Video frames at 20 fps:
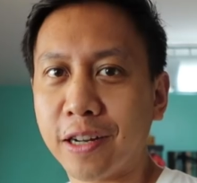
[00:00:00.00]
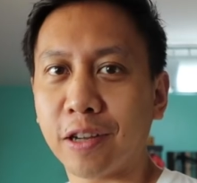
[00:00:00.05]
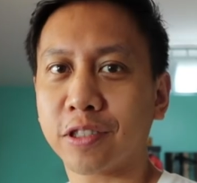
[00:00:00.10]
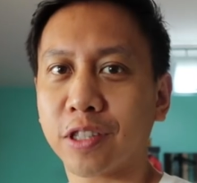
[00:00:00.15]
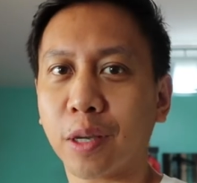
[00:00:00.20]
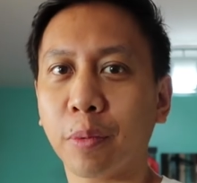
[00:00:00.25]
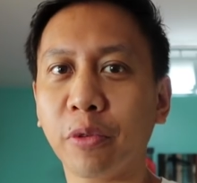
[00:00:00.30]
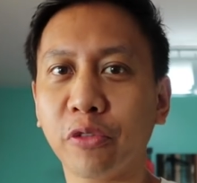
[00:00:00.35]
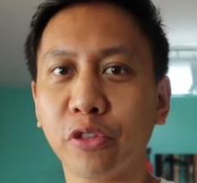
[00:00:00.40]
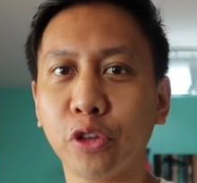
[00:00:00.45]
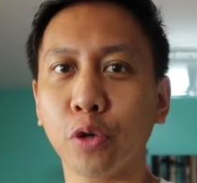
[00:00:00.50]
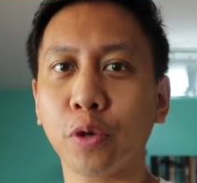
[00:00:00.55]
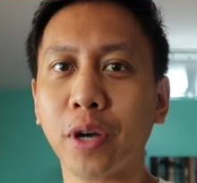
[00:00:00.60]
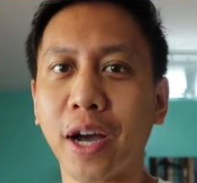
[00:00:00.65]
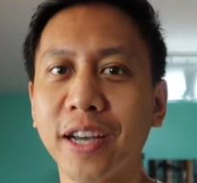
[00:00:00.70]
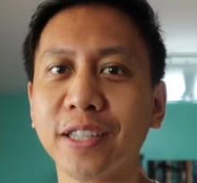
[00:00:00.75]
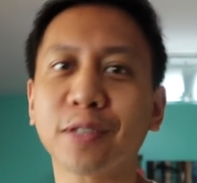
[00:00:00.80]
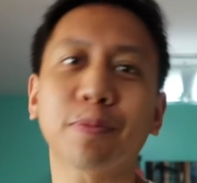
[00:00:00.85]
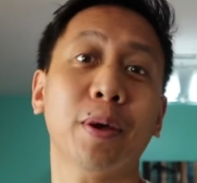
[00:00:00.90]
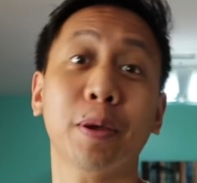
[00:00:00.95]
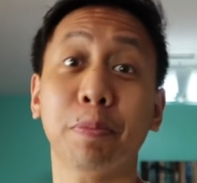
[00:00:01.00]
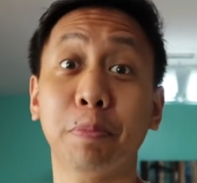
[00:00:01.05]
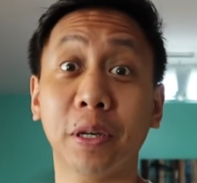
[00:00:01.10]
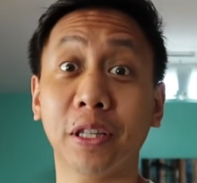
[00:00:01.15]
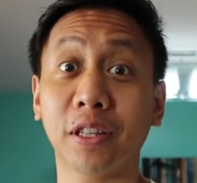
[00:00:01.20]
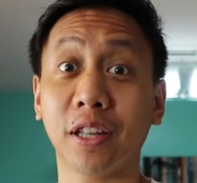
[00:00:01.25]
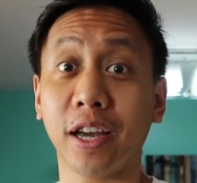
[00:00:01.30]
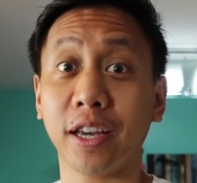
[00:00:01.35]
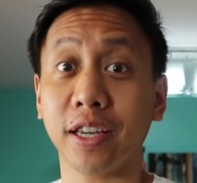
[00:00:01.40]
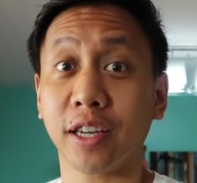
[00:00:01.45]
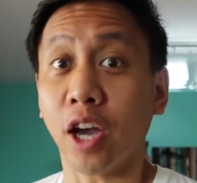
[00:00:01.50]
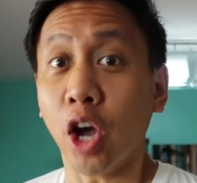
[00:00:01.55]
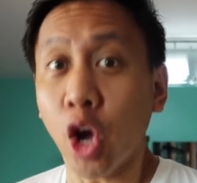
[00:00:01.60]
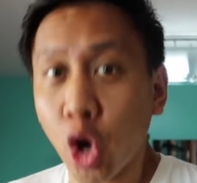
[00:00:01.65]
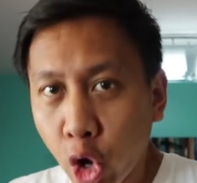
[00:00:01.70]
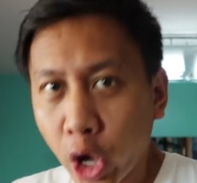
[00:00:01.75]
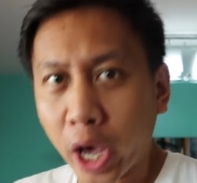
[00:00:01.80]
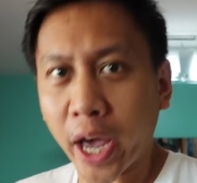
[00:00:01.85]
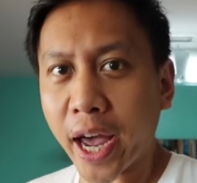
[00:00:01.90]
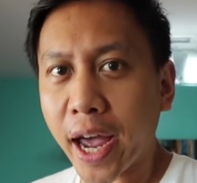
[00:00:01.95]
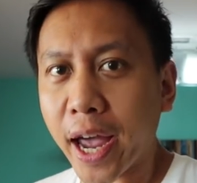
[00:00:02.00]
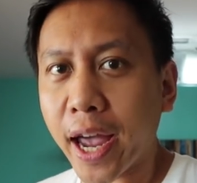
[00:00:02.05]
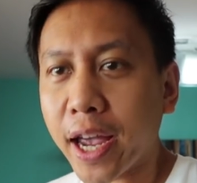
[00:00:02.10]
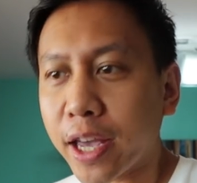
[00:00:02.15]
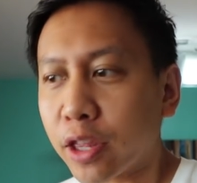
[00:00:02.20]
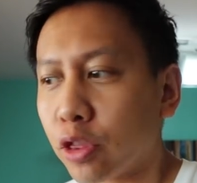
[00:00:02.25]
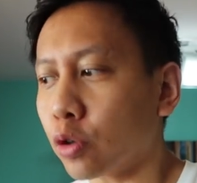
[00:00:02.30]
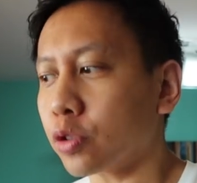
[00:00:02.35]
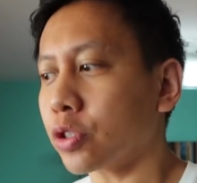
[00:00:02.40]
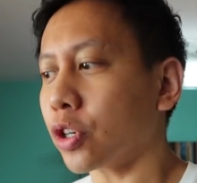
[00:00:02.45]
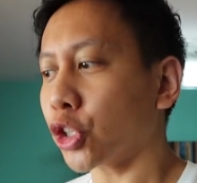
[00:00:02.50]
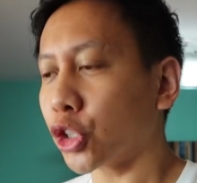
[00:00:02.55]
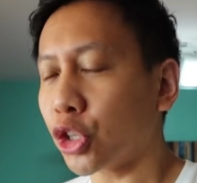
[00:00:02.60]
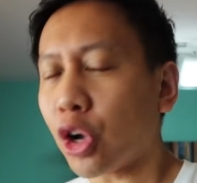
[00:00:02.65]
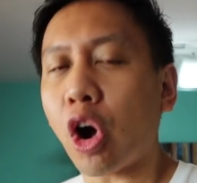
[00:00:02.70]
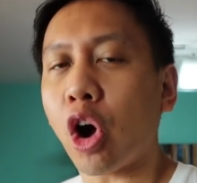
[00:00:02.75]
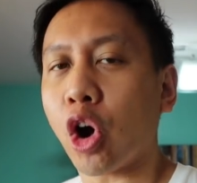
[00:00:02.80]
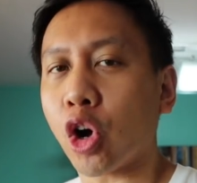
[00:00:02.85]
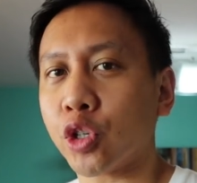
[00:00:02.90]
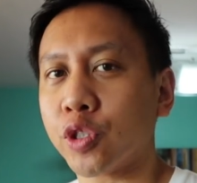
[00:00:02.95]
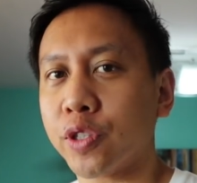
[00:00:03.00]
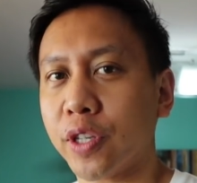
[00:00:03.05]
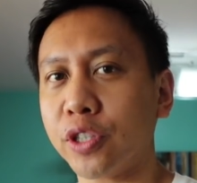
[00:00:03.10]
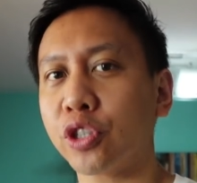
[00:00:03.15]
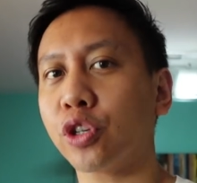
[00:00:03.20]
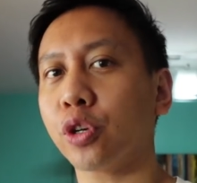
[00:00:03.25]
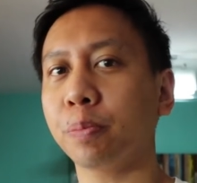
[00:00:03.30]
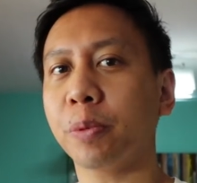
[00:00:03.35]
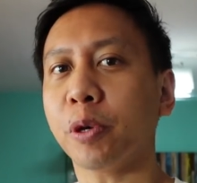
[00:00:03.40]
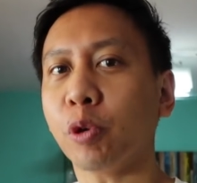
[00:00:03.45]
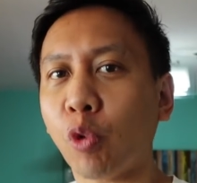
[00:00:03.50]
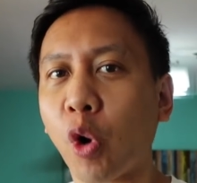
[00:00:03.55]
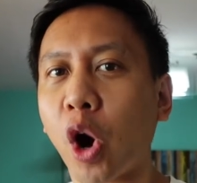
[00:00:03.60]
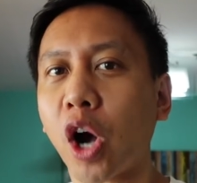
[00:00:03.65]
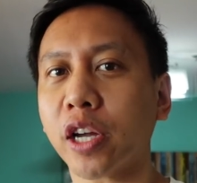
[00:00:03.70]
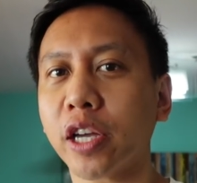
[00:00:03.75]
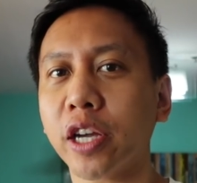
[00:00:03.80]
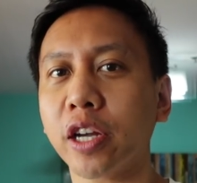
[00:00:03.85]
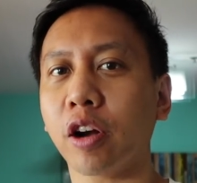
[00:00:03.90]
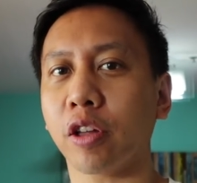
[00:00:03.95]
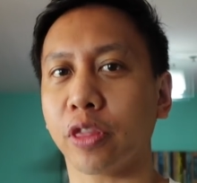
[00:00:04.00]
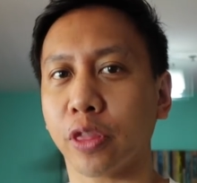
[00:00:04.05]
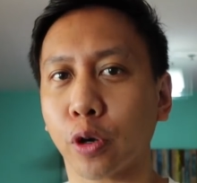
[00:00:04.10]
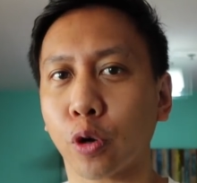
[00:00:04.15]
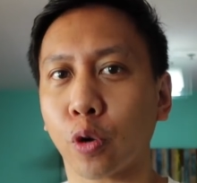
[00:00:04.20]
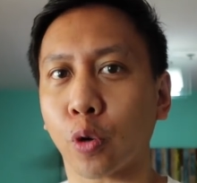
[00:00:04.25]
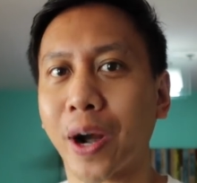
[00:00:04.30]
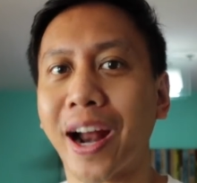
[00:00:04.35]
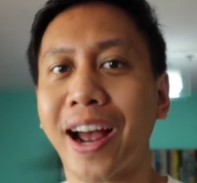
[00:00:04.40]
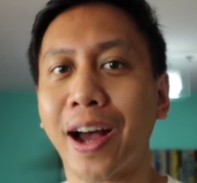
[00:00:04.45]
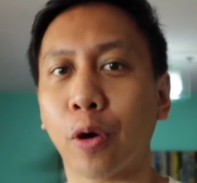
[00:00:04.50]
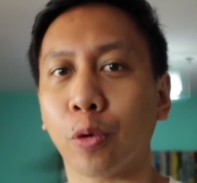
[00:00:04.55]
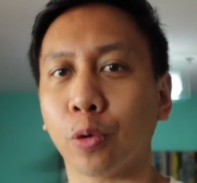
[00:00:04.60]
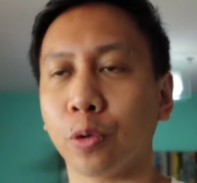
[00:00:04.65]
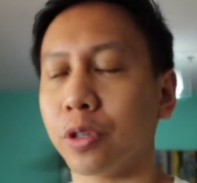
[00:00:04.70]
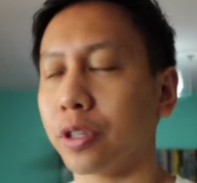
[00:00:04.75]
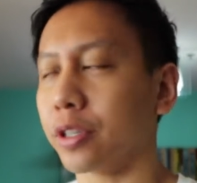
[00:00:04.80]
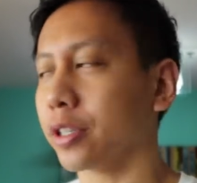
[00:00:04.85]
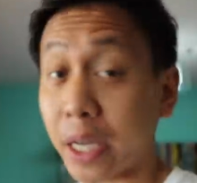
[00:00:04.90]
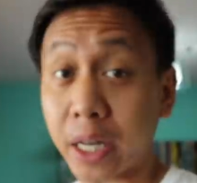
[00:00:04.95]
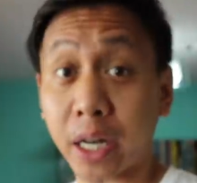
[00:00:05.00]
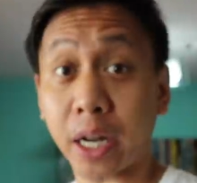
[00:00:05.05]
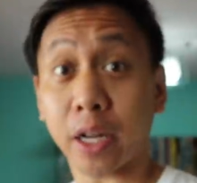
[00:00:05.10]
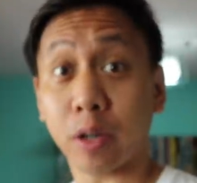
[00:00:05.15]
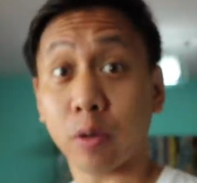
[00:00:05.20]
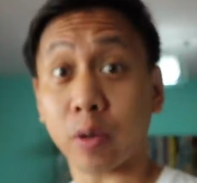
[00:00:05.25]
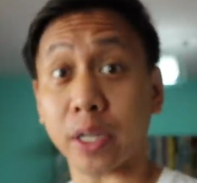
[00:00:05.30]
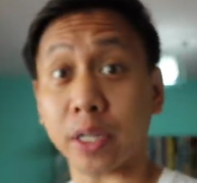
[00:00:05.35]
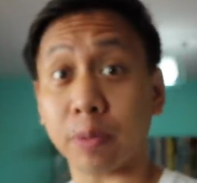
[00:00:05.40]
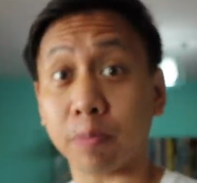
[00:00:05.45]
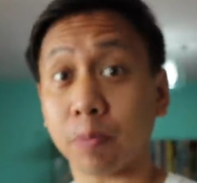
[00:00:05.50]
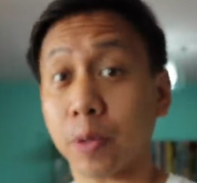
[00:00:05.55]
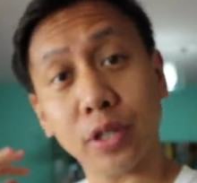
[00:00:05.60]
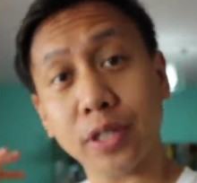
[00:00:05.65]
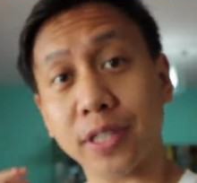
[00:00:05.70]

Now, some of you guys might be like, hey, those are dogs. They should be walking on the ground. And I agree.